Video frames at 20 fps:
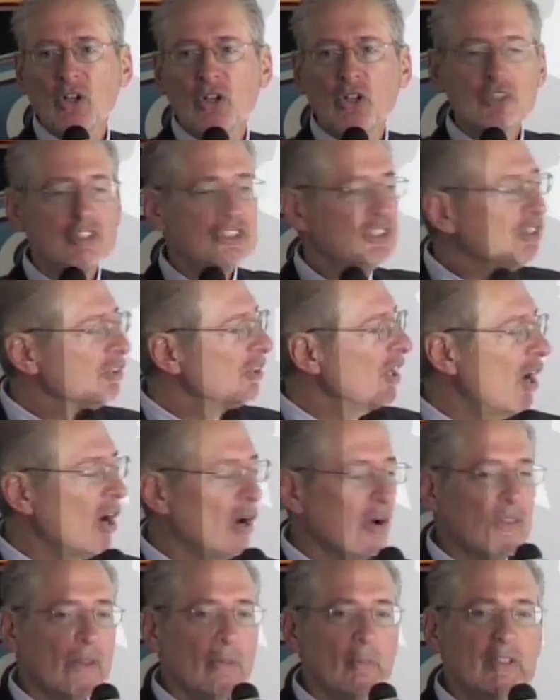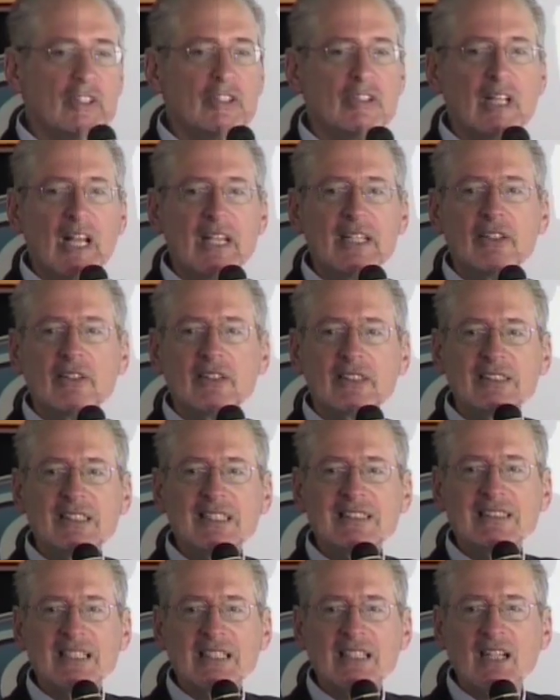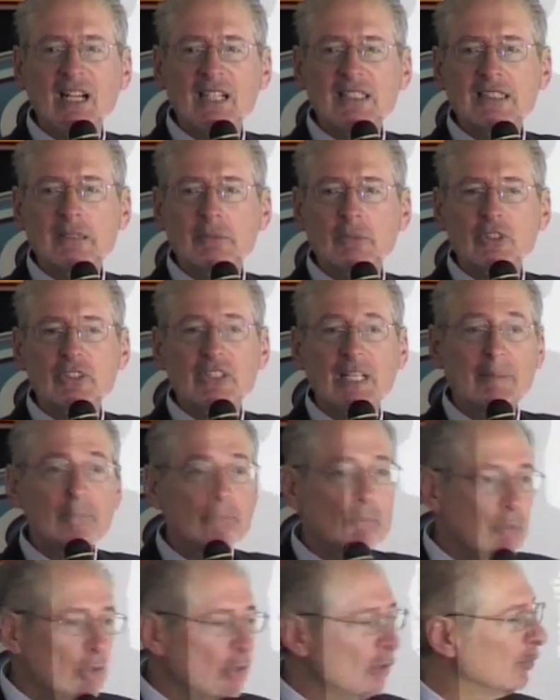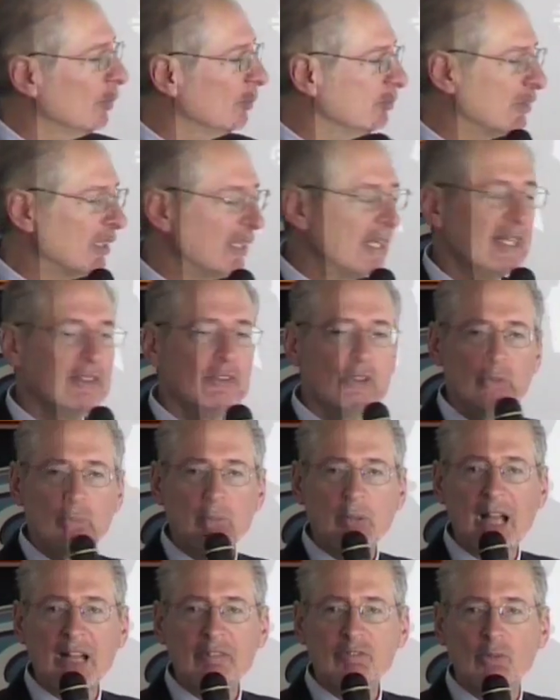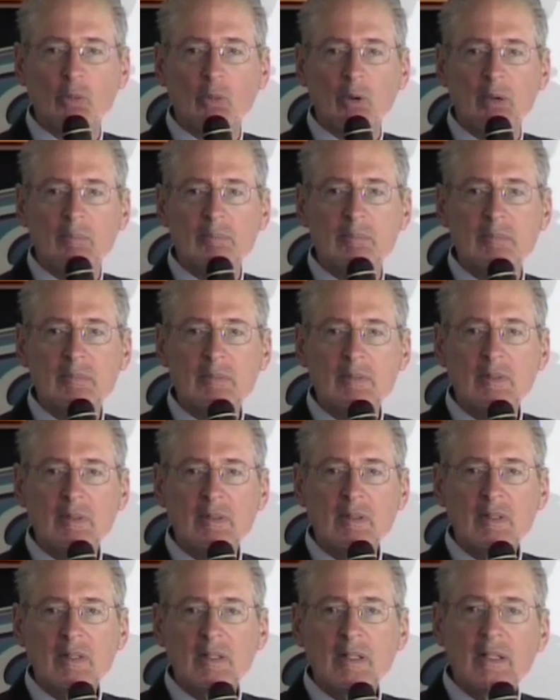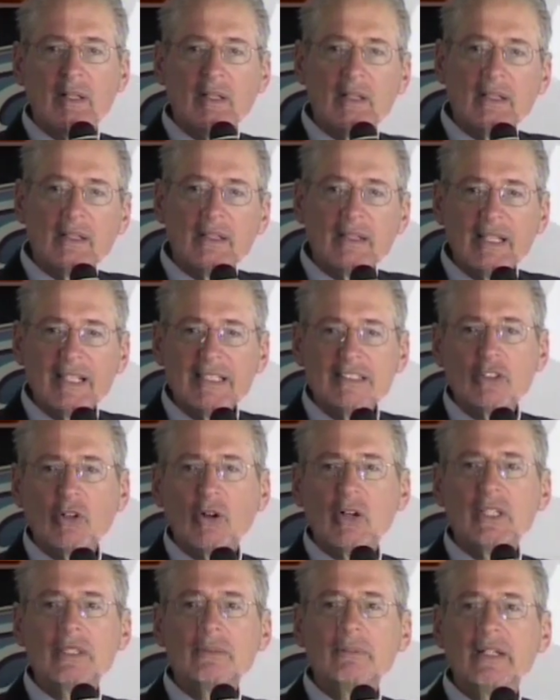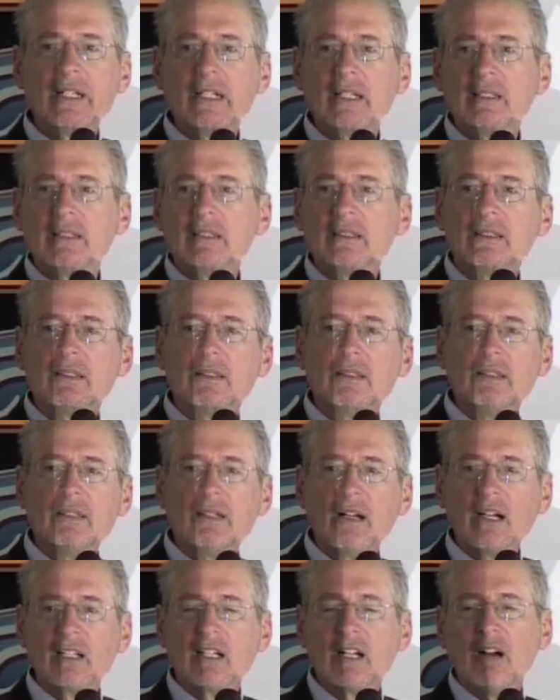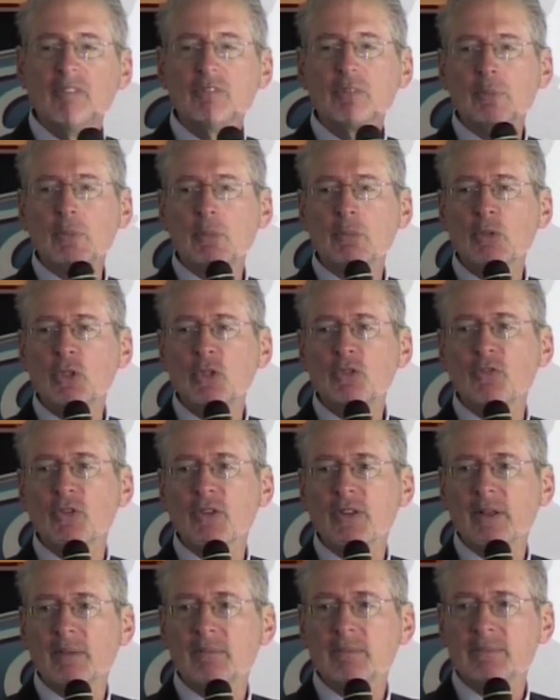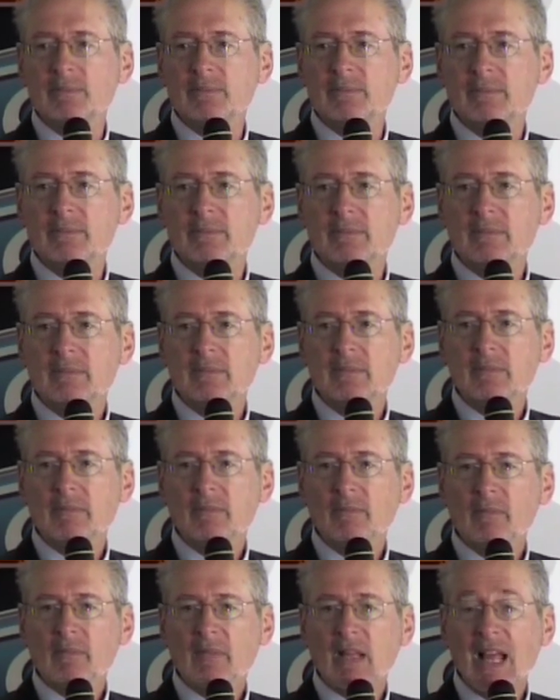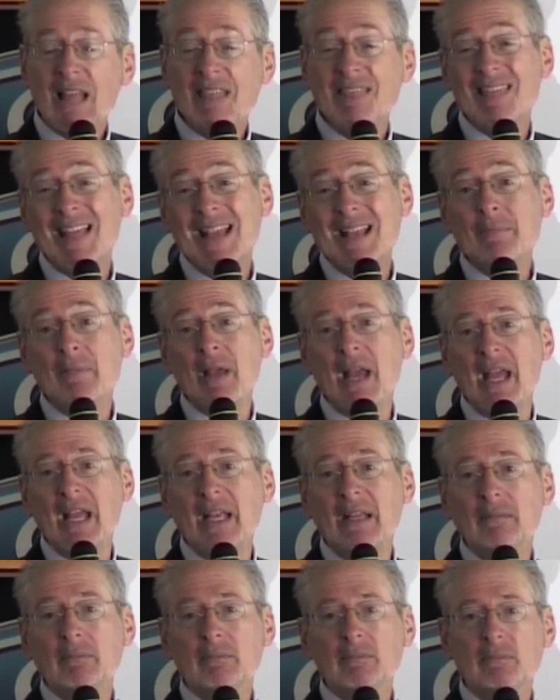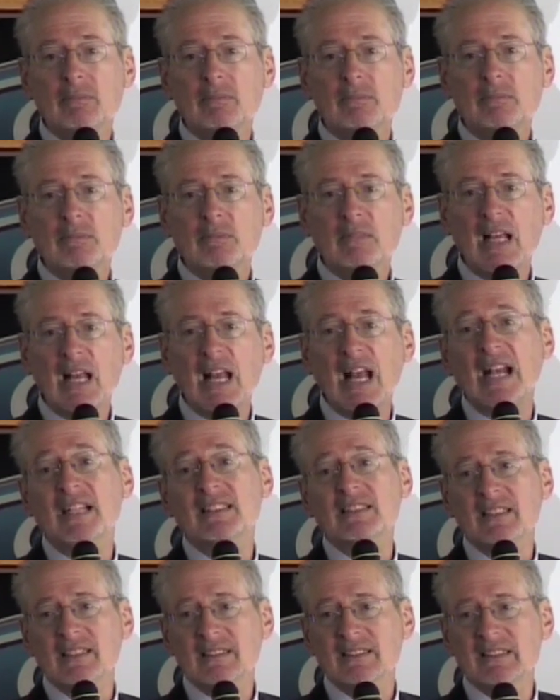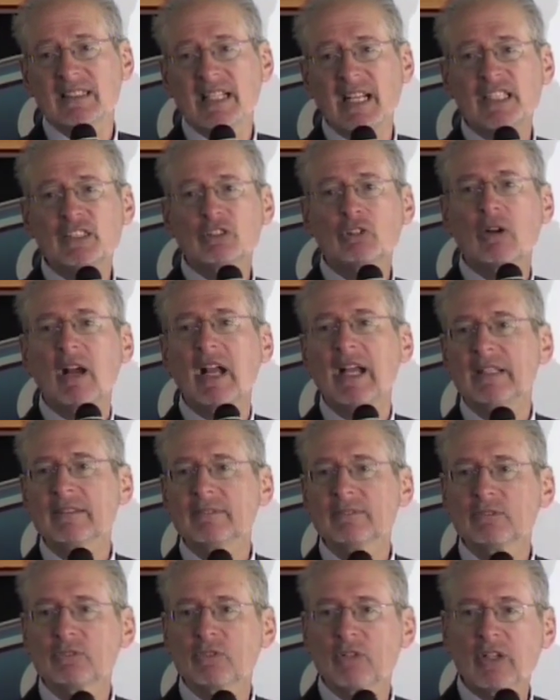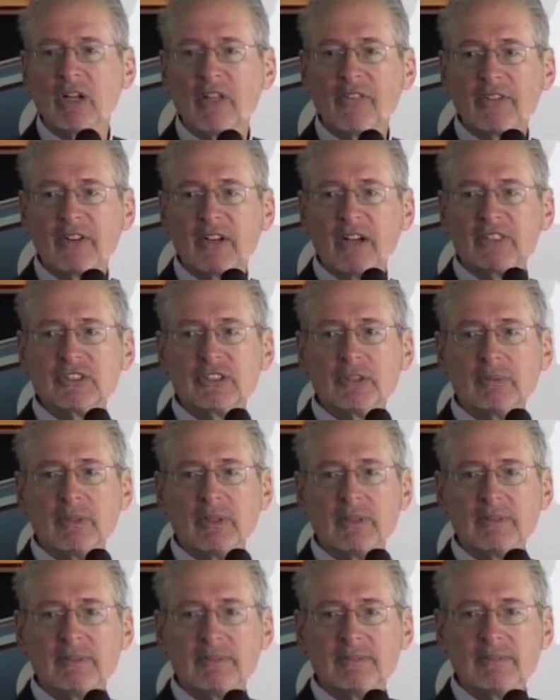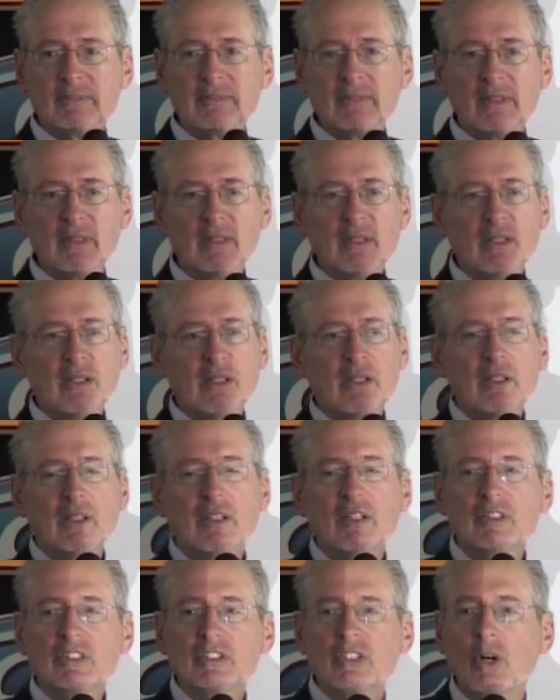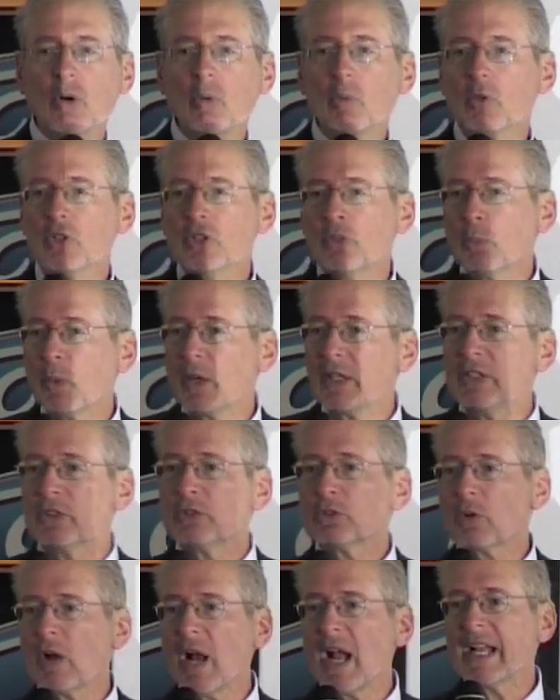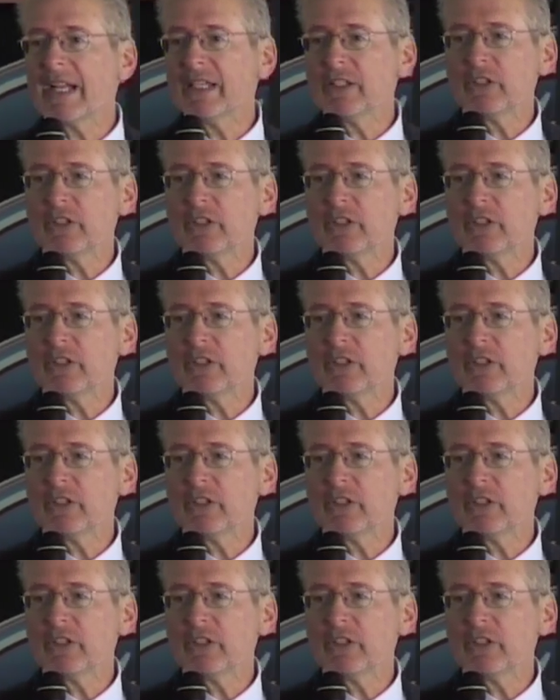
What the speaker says: Because you know that when you take your existing customers and move them to that new platform, it's going to be an uncomfortable move for them. And they may exit stage right for another customer. So what you try